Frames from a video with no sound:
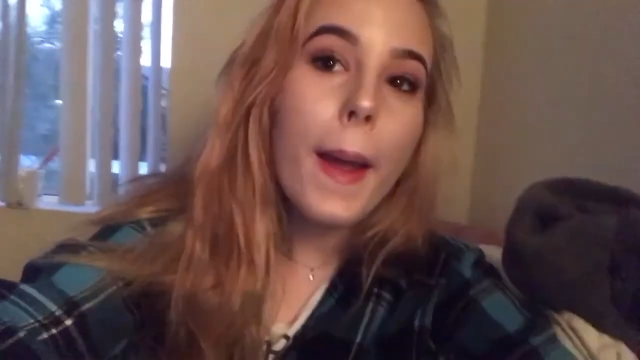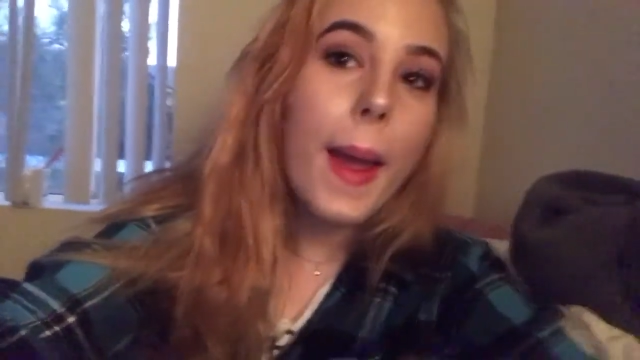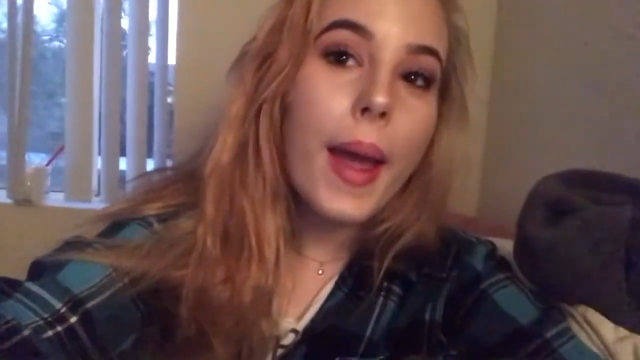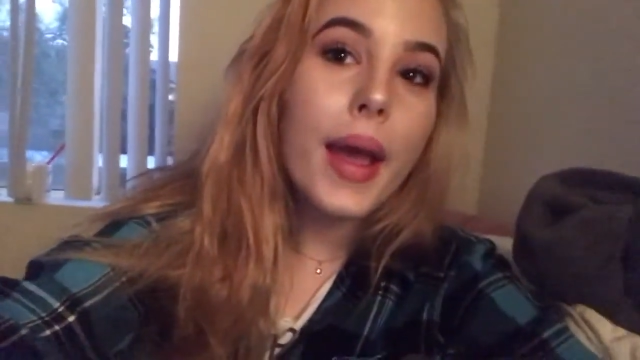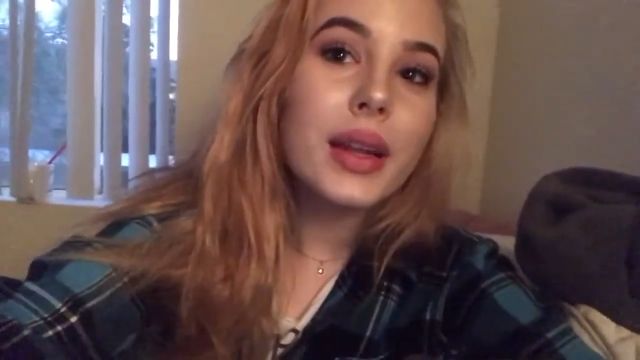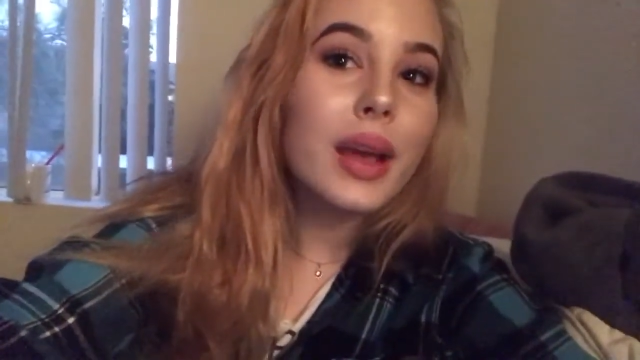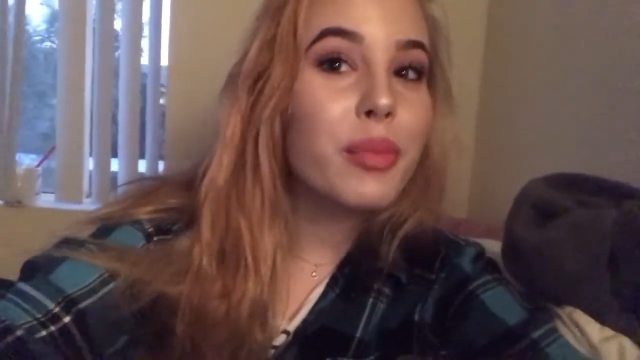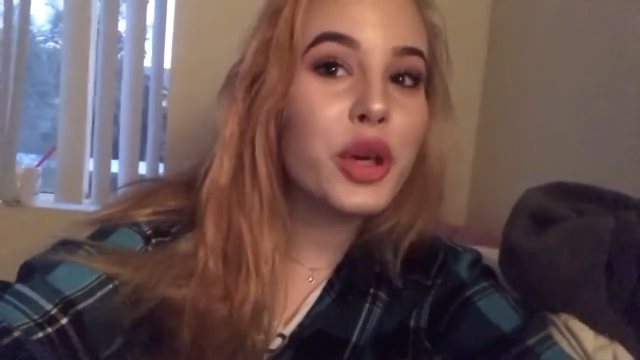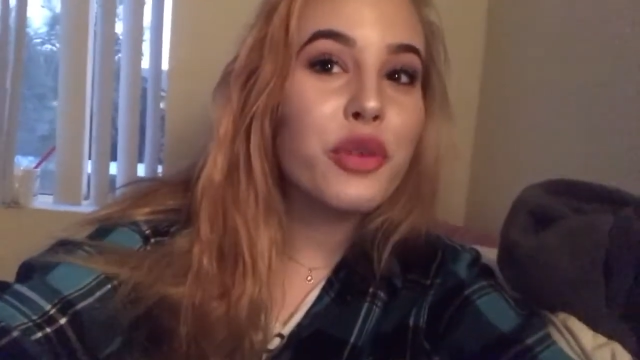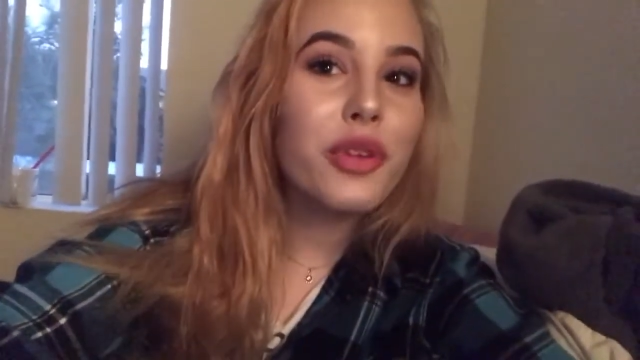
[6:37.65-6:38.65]
and I'm
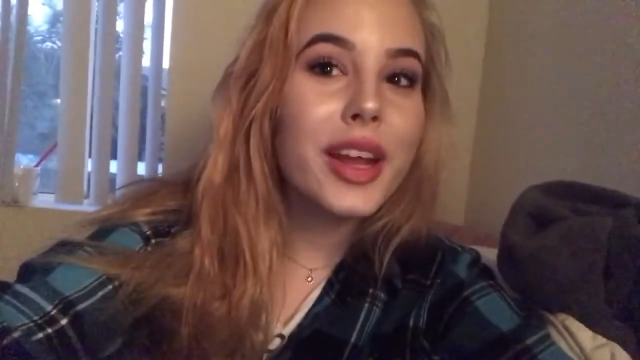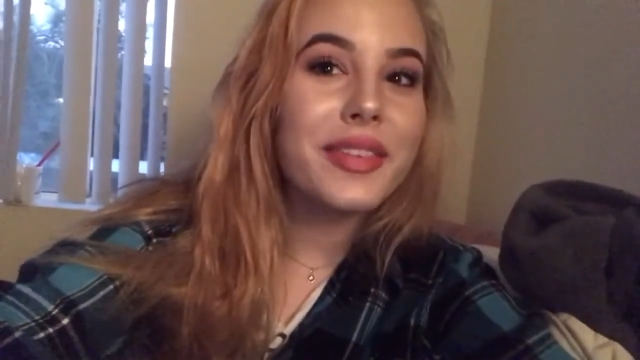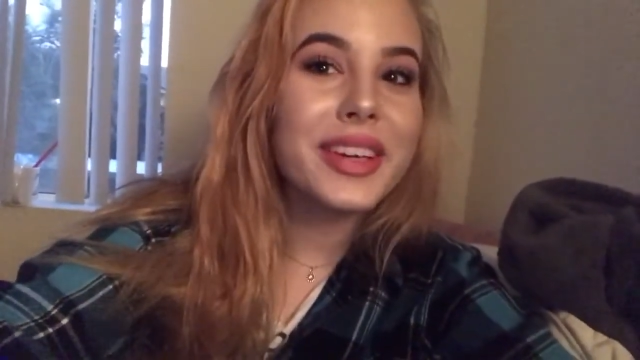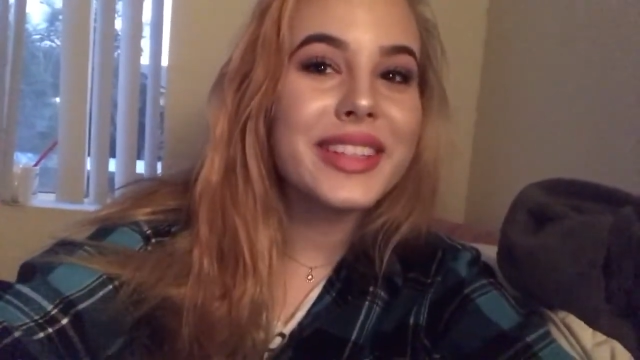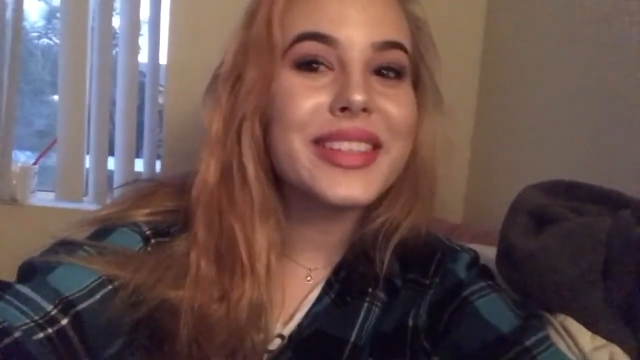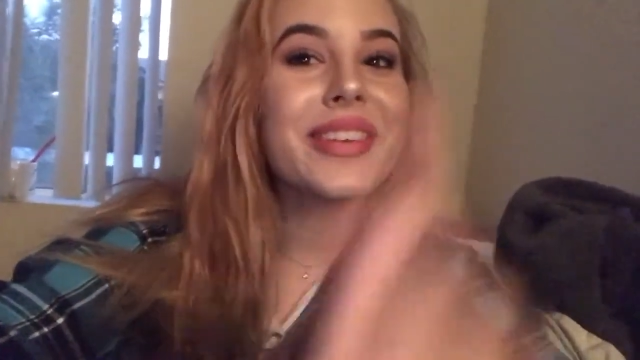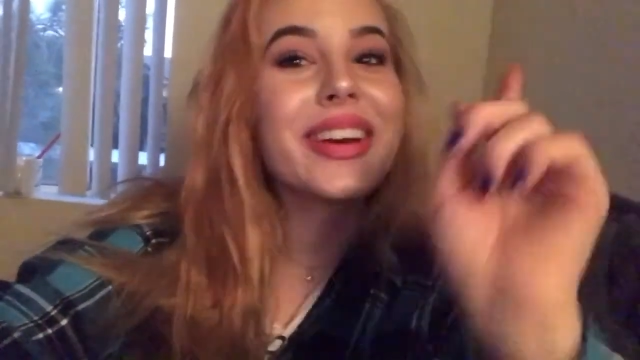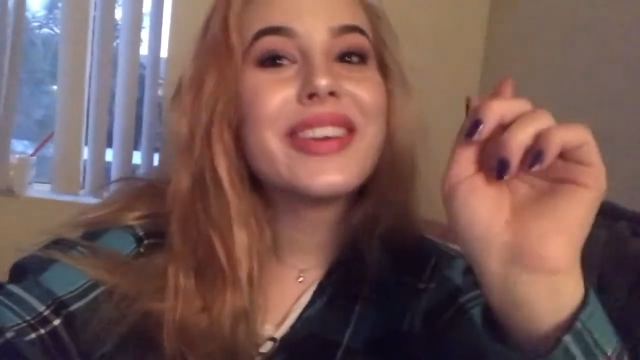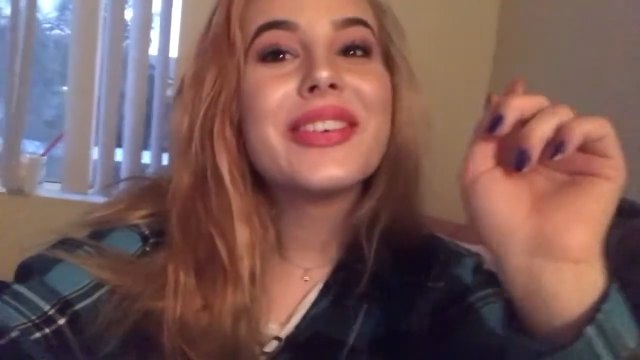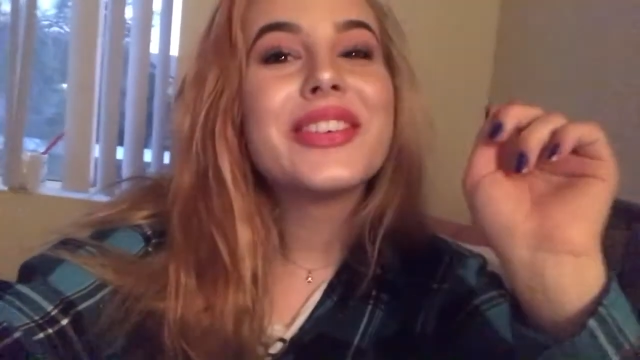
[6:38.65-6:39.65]
not afraid of it, so
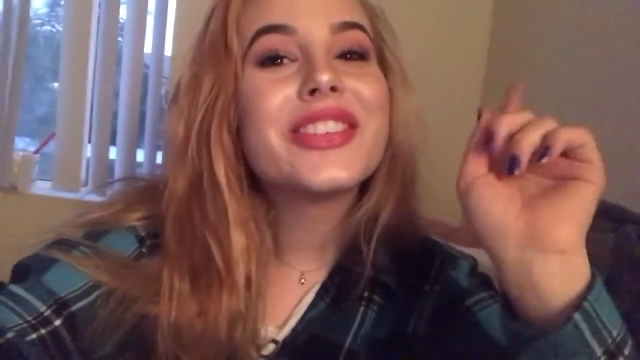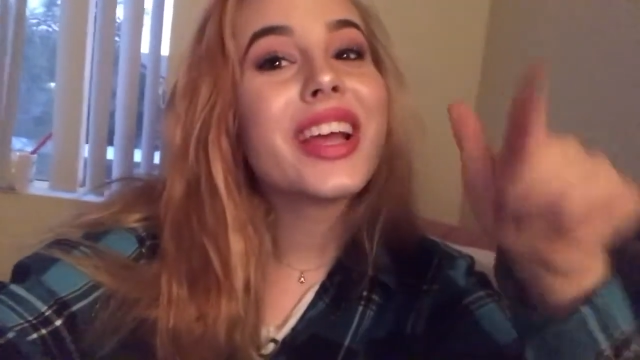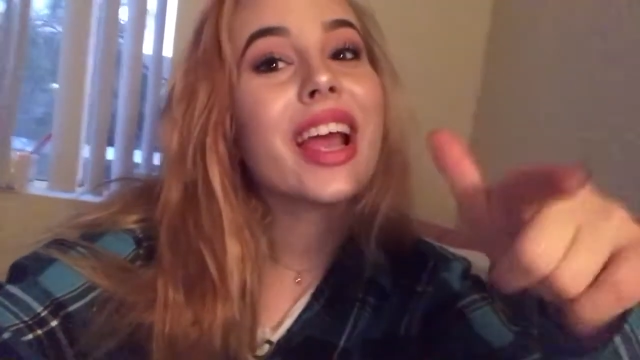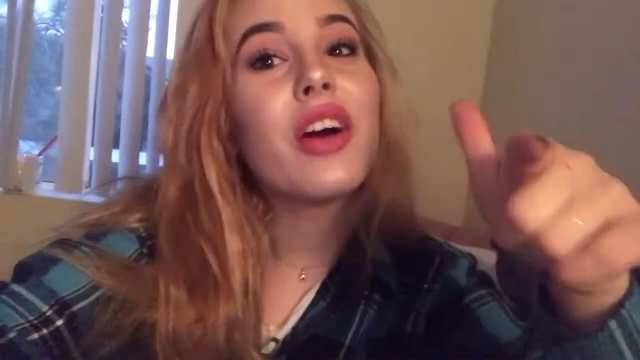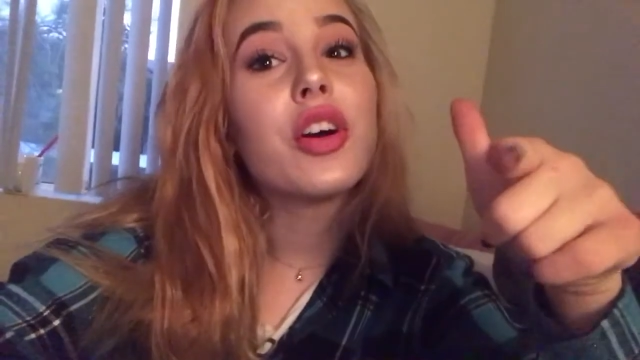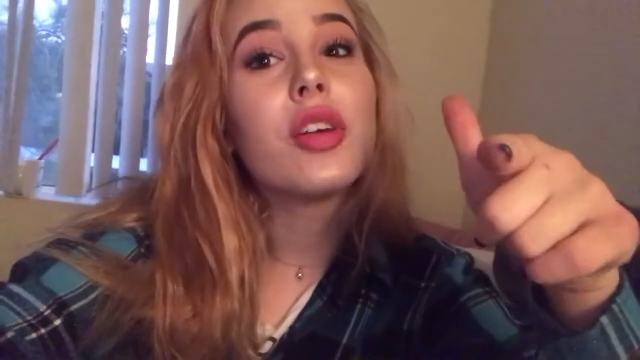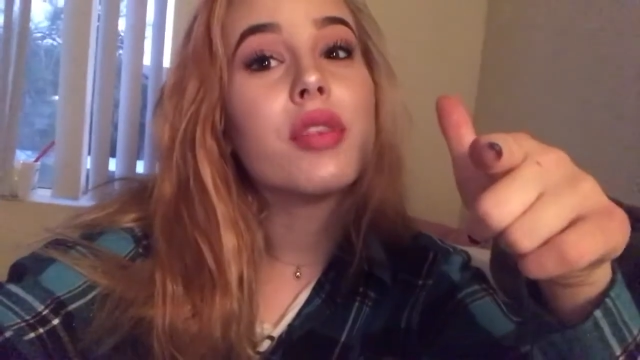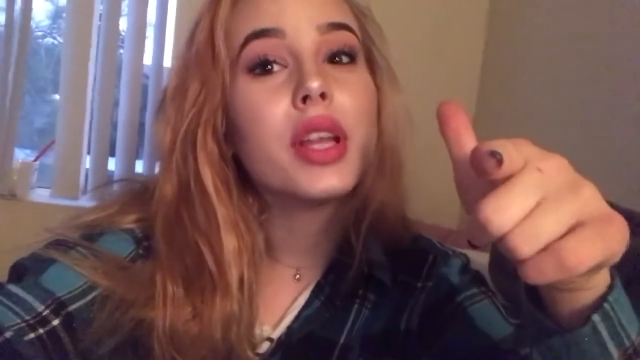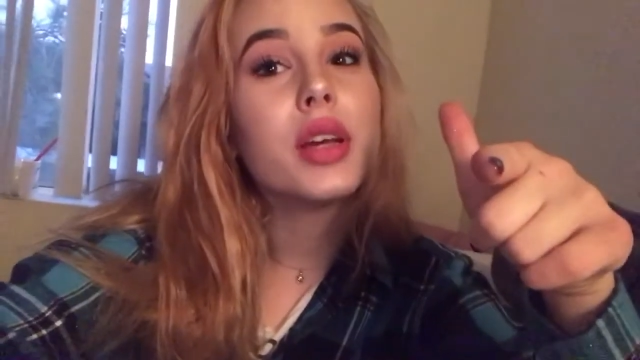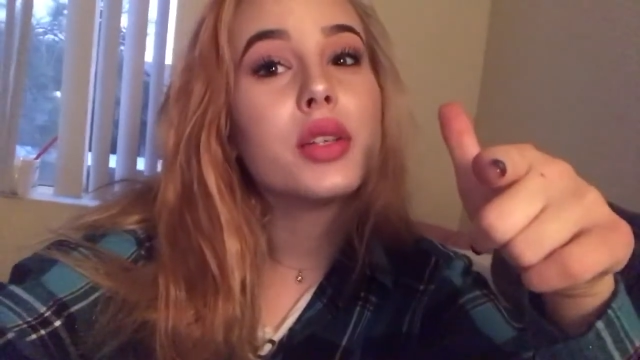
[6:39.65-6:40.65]
go check out her
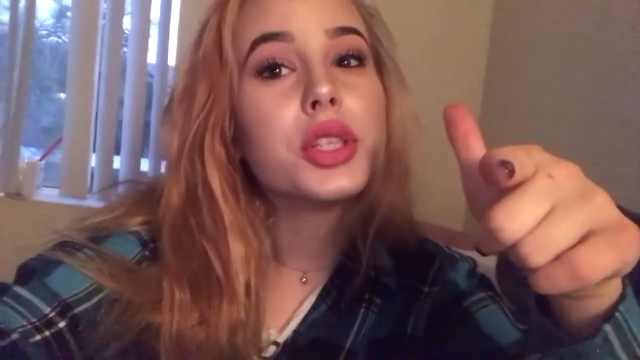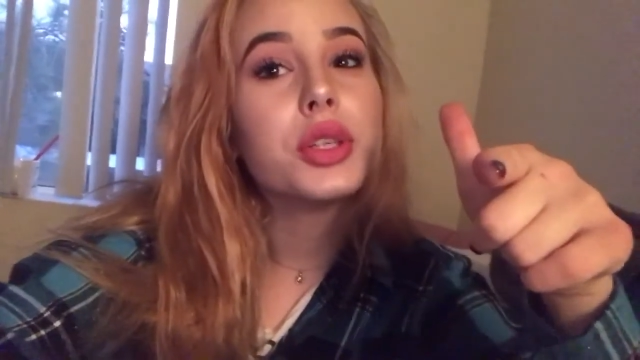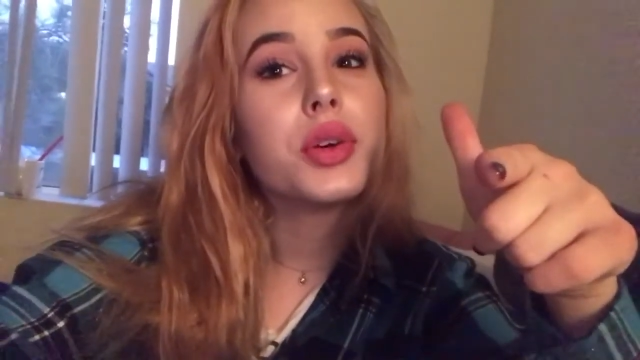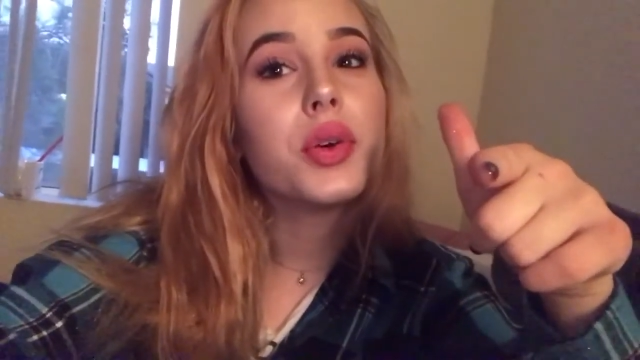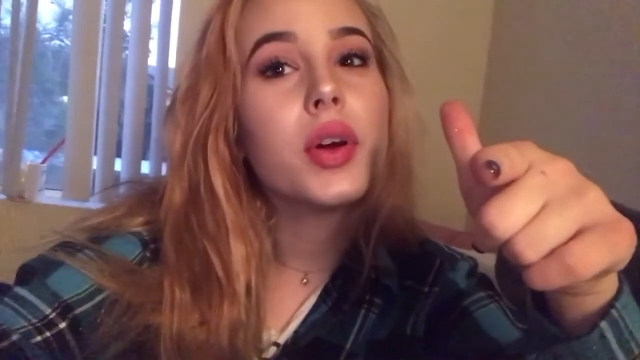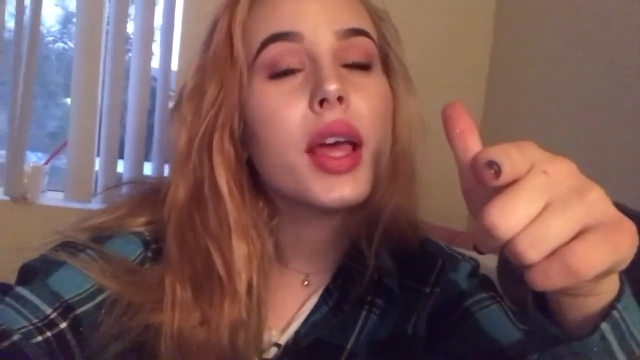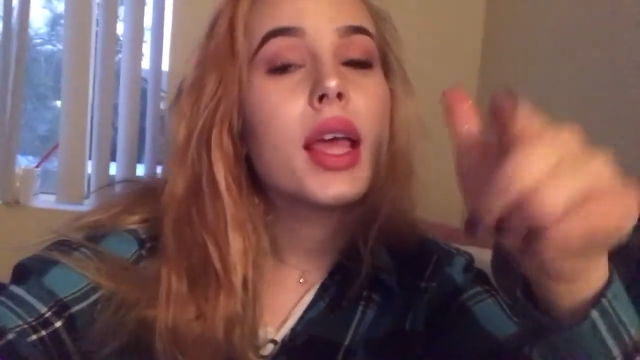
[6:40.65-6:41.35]
video too.